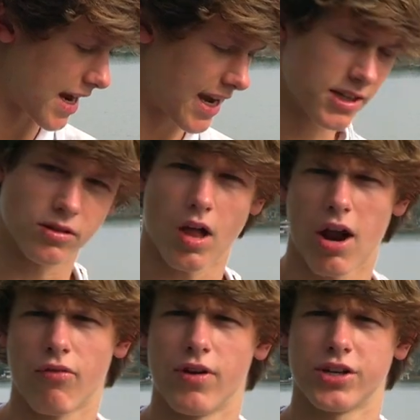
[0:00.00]
I catch a
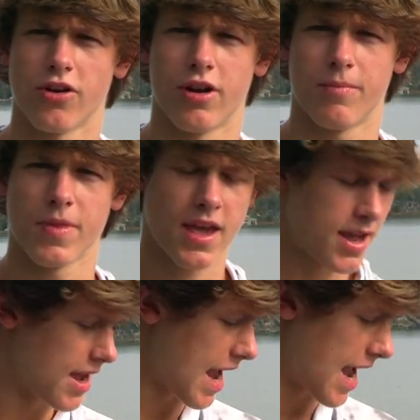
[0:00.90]
lot of fish on them.
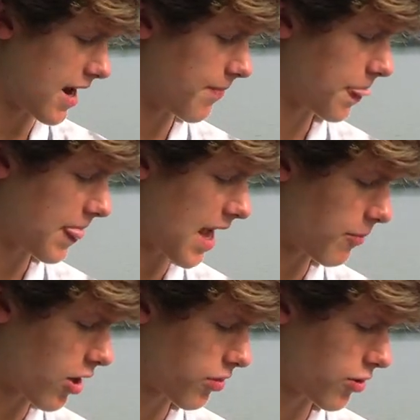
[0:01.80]
And I'm
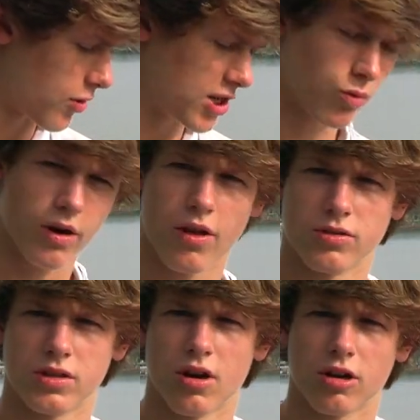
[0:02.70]
gonna go through each one of
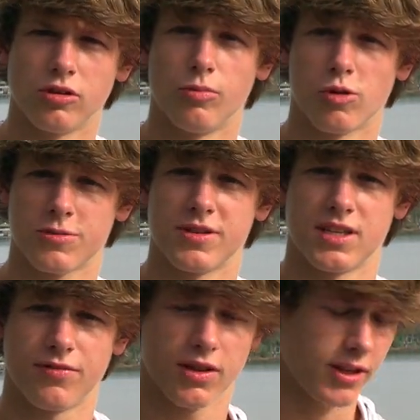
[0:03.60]
those and talk a little more
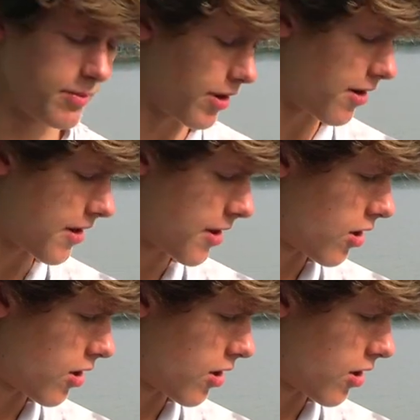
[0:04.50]
specifically, but